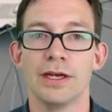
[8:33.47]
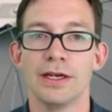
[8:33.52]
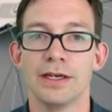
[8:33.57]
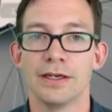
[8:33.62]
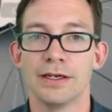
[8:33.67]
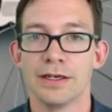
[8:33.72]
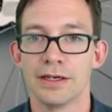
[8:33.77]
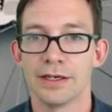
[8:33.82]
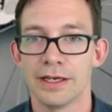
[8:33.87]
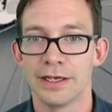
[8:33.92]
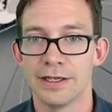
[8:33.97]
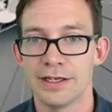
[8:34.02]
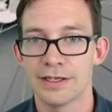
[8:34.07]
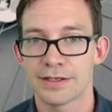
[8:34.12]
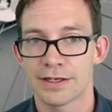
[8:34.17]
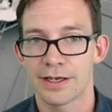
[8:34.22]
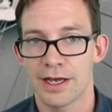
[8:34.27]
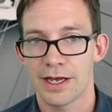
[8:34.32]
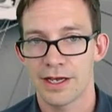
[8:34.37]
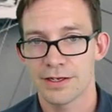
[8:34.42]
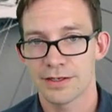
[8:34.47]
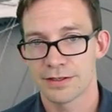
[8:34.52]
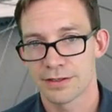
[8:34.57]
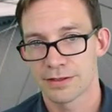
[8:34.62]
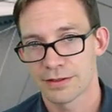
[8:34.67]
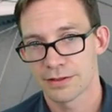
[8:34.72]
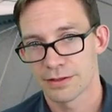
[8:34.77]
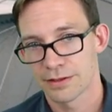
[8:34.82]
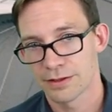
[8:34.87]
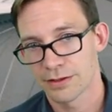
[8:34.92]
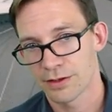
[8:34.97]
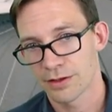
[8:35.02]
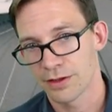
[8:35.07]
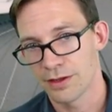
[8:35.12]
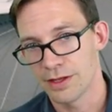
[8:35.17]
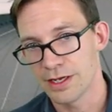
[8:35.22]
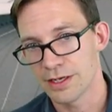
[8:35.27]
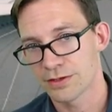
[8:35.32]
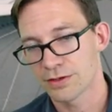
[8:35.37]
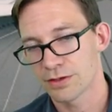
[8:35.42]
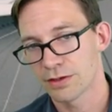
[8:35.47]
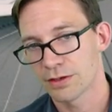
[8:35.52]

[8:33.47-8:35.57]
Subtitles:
in this case, this